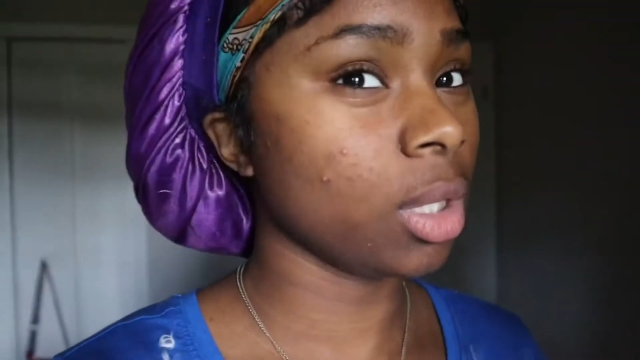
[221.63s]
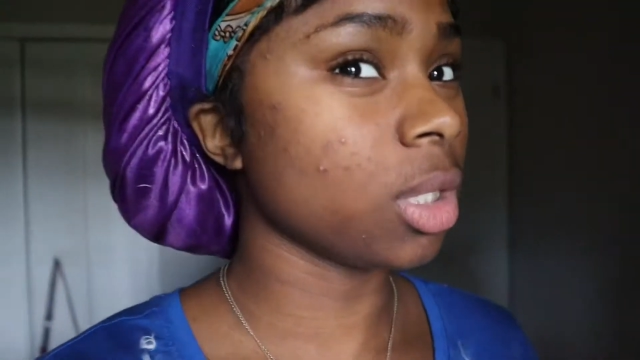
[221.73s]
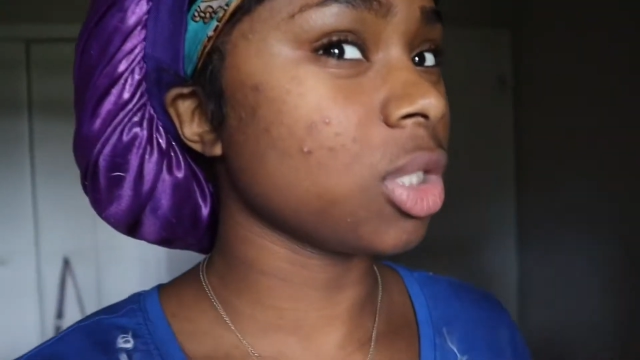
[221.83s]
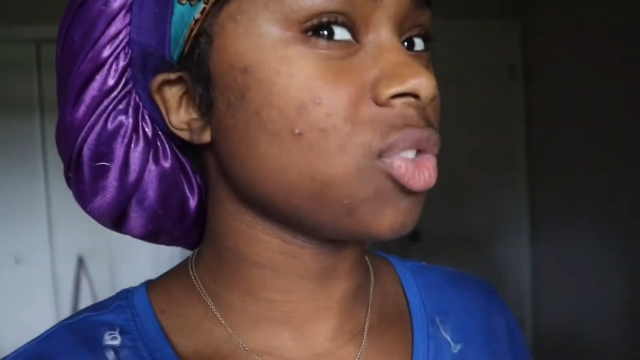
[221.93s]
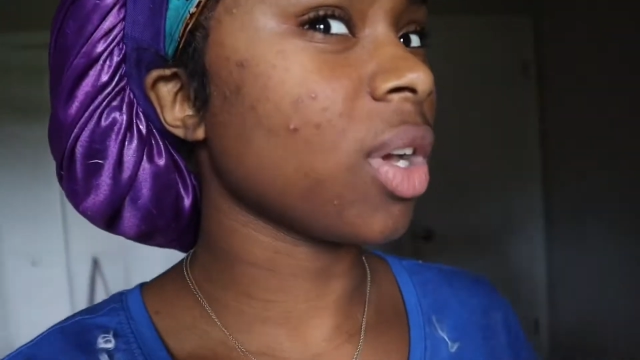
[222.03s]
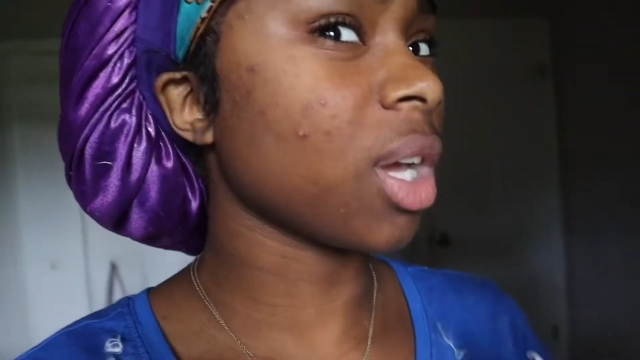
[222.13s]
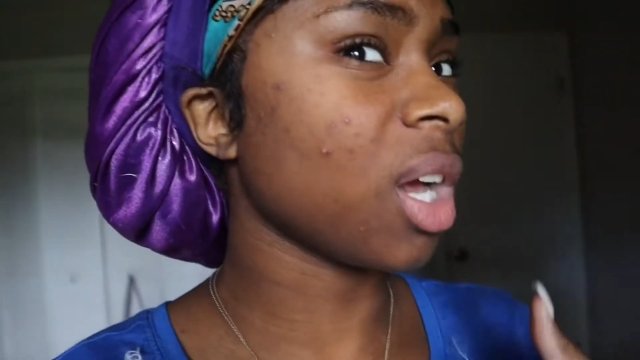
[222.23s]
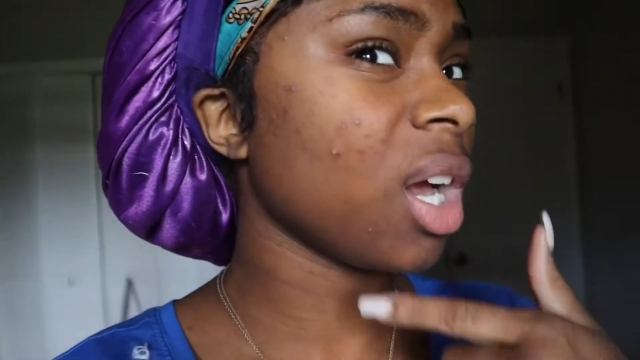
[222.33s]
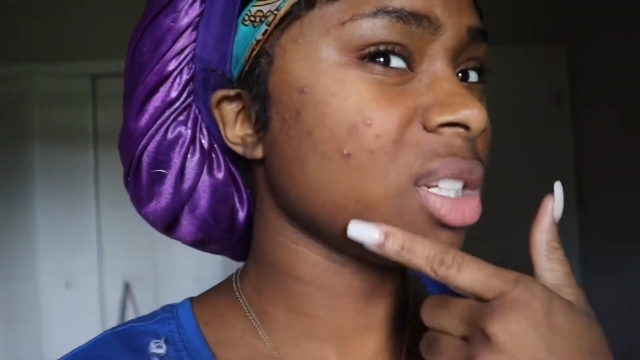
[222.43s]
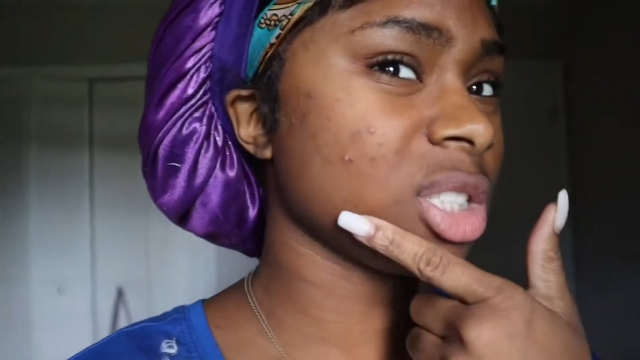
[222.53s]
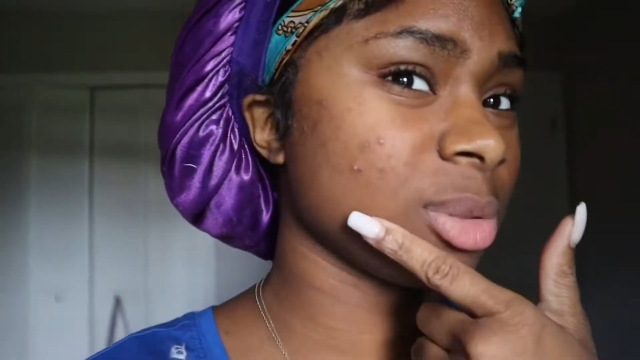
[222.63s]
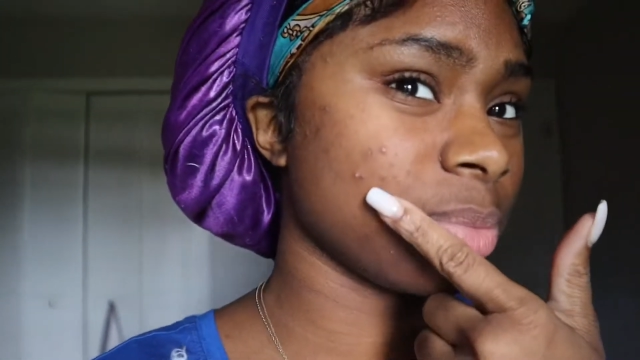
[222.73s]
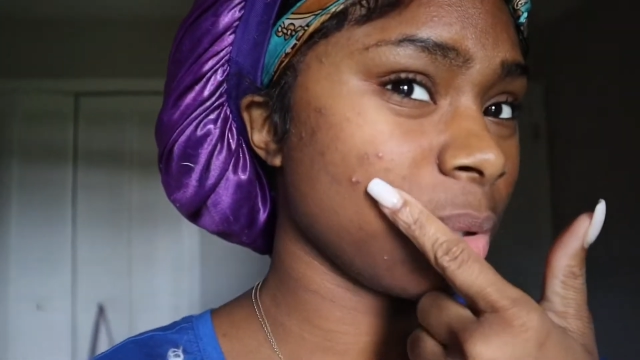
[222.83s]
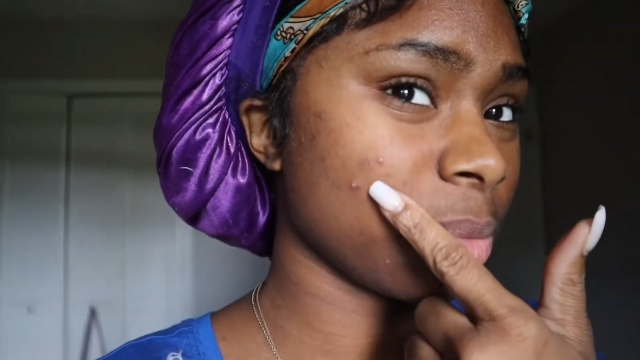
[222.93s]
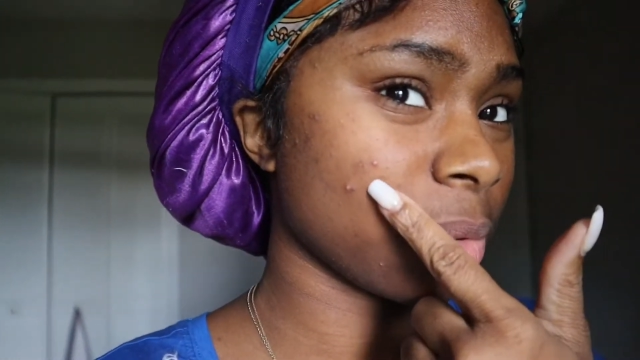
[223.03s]
And see like a hot
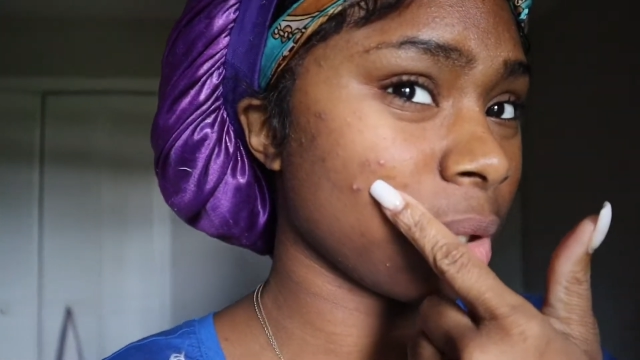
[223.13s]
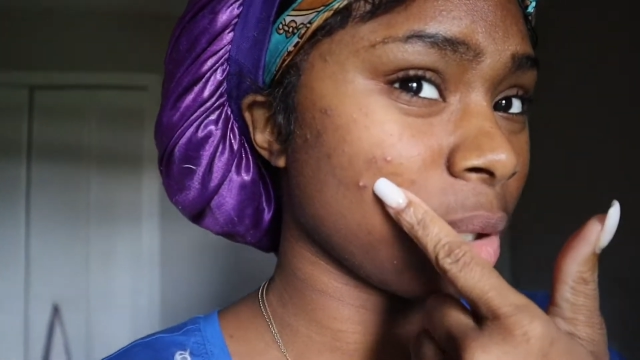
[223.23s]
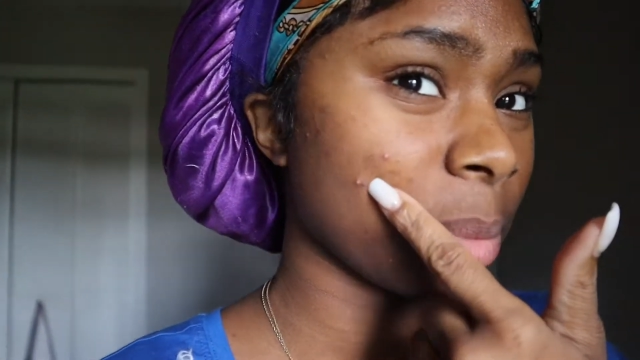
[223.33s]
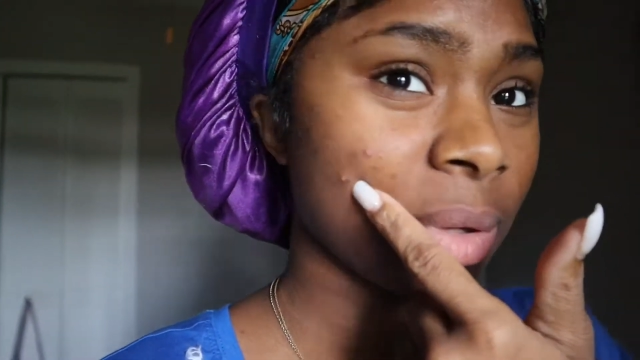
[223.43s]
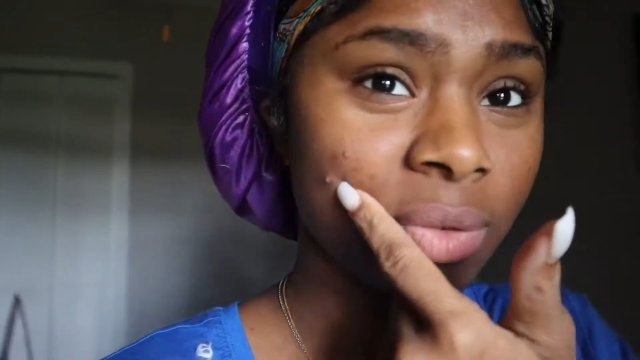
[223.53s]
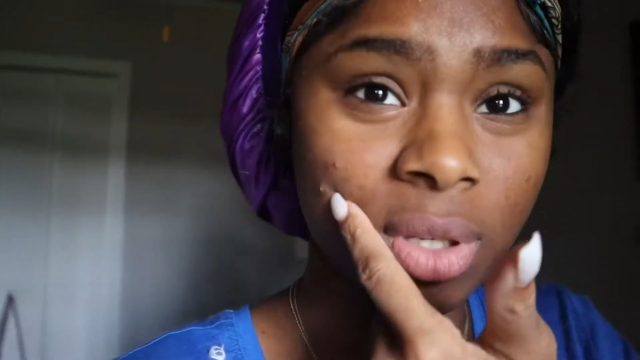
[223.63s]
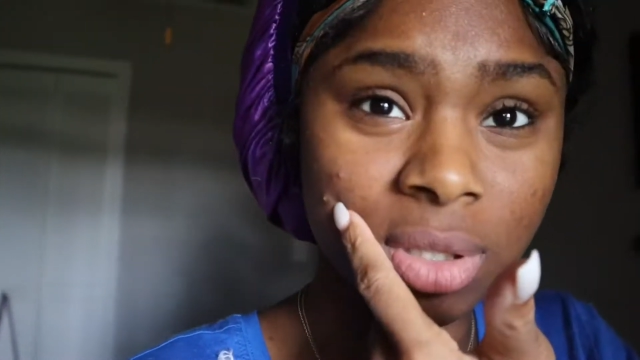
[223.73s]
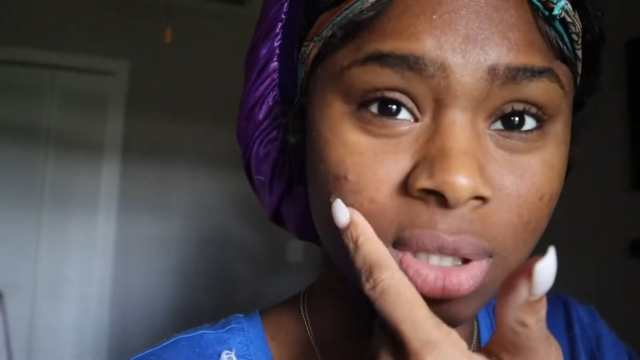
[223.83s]
pimple right here on my face.